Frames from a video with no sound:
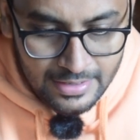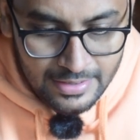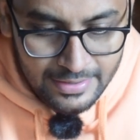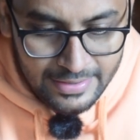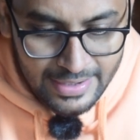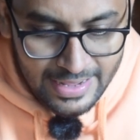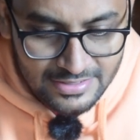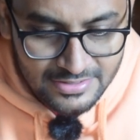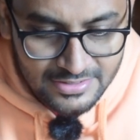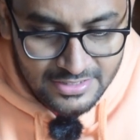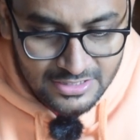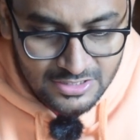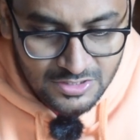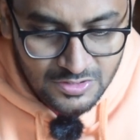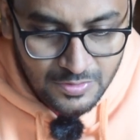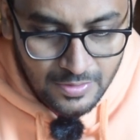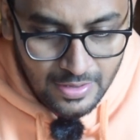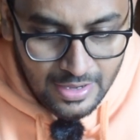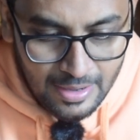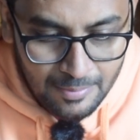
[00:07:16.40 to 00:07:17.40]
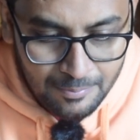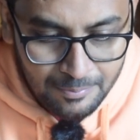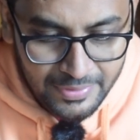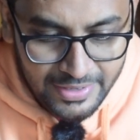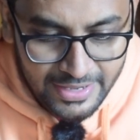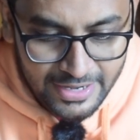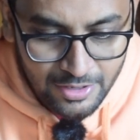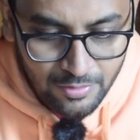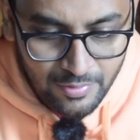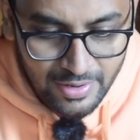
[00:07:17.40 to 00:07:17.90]
Next is uh,
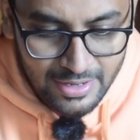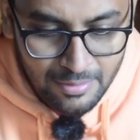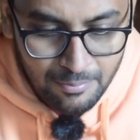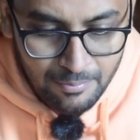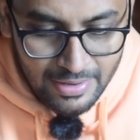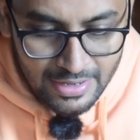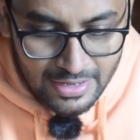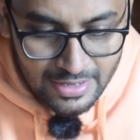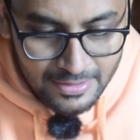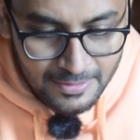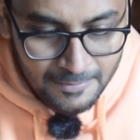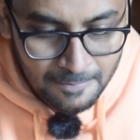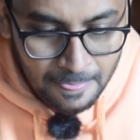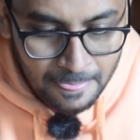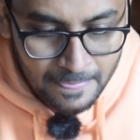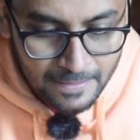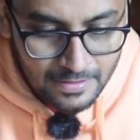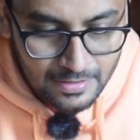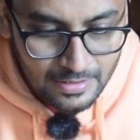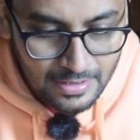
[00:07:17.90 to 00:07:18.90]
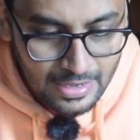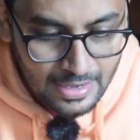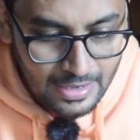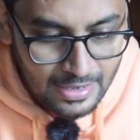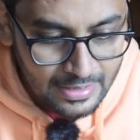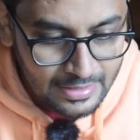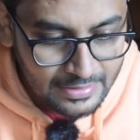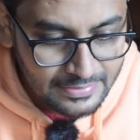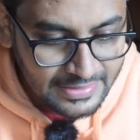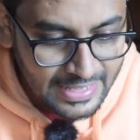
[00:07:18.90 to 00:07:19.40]
BNY Mellon.
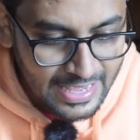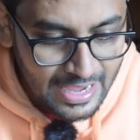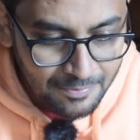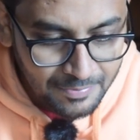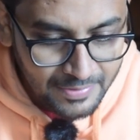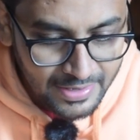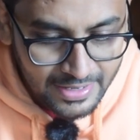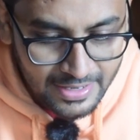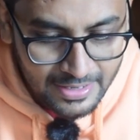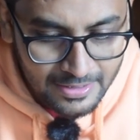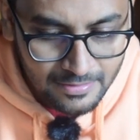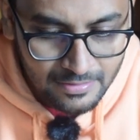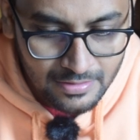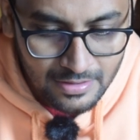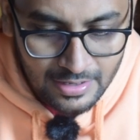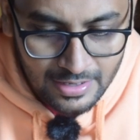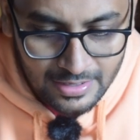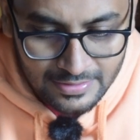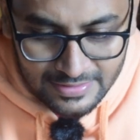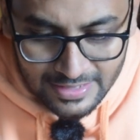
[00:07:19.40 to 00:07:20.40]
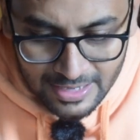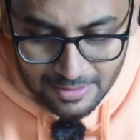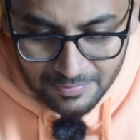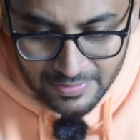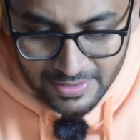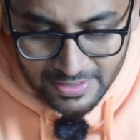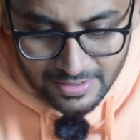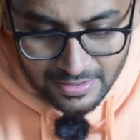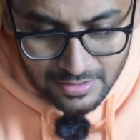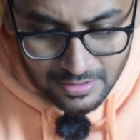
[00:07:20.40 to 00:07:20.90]
Uh, they have taken uh, they have
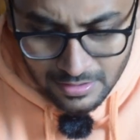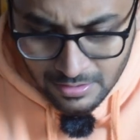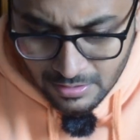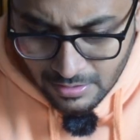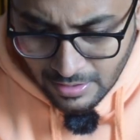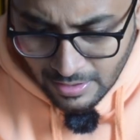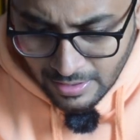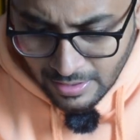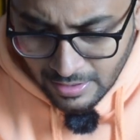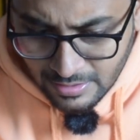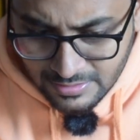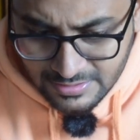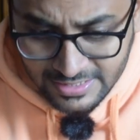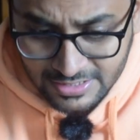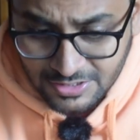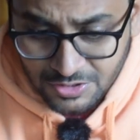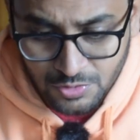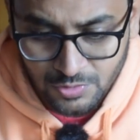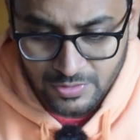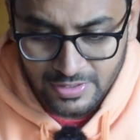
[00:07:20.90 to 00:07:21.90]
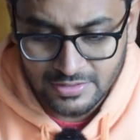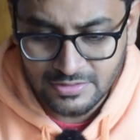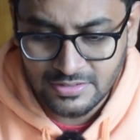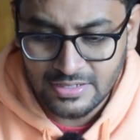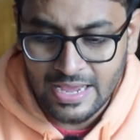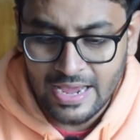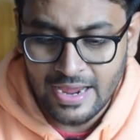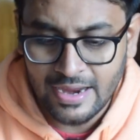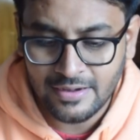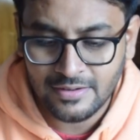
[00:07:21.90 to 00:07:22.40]
taken uh, six students
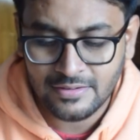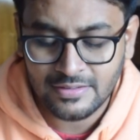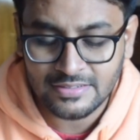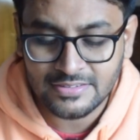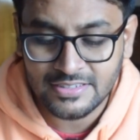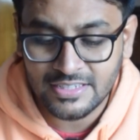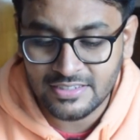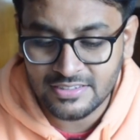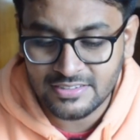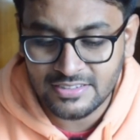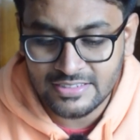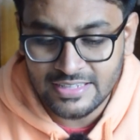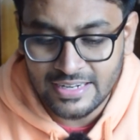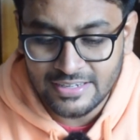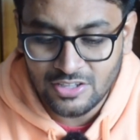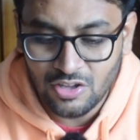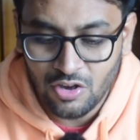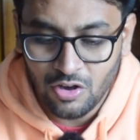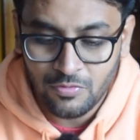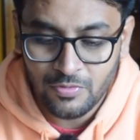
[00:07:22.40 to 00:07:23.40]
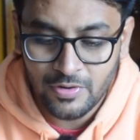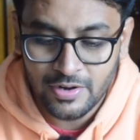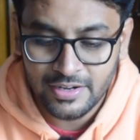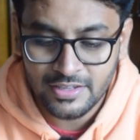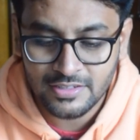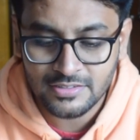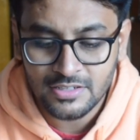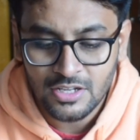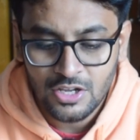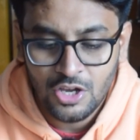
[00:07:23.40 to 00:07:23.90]
and the CTC that they offered
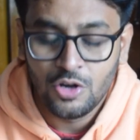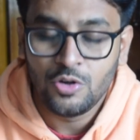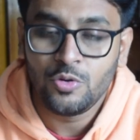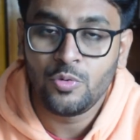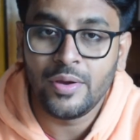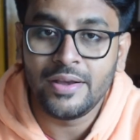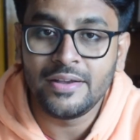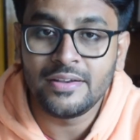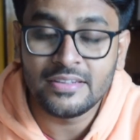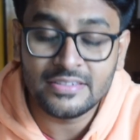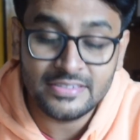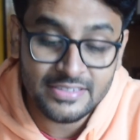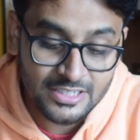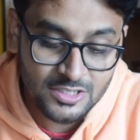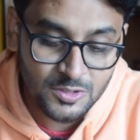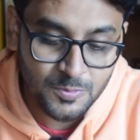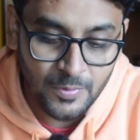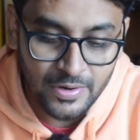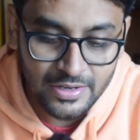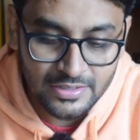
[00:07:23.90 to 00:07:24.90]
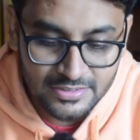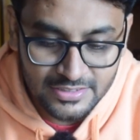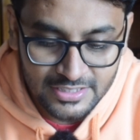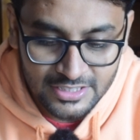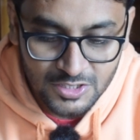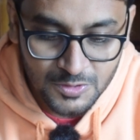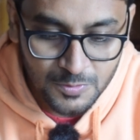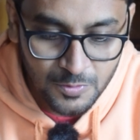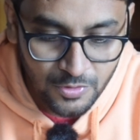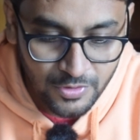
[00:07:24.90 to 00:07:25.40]
is 26.64
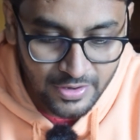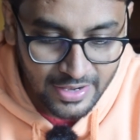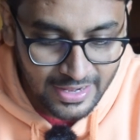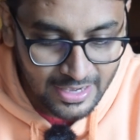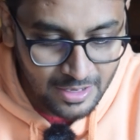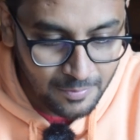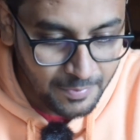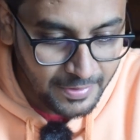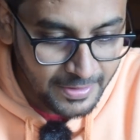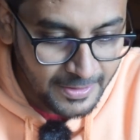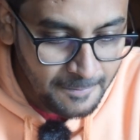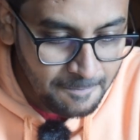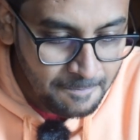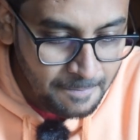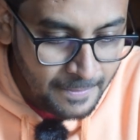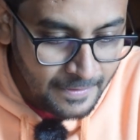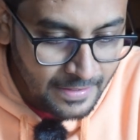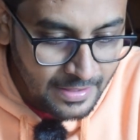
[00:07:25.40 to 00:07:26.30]
LPA